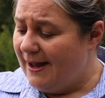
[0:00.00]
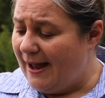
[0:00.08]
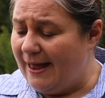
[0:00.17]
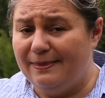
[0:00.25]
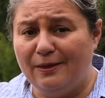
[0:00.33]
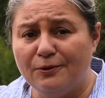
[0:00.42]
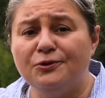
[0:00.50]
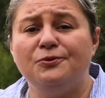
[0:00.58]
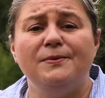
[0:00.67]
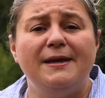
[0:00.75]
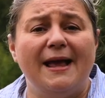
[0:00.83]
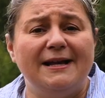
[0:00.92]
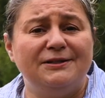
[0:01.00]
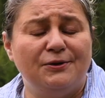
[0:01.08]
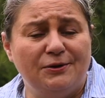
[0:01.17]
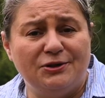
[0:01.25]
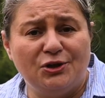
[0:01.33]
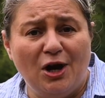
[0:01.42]
And they're doing as
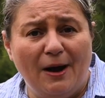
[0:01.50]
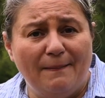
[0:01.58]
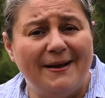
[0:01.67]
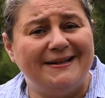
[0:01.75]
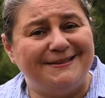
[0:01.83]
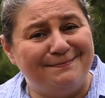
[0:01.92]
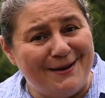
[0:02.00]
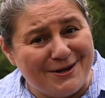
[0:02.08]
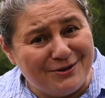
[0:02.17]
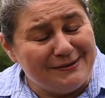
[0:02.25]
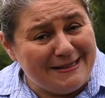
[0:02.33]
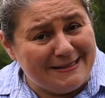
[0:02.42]
good a job, especially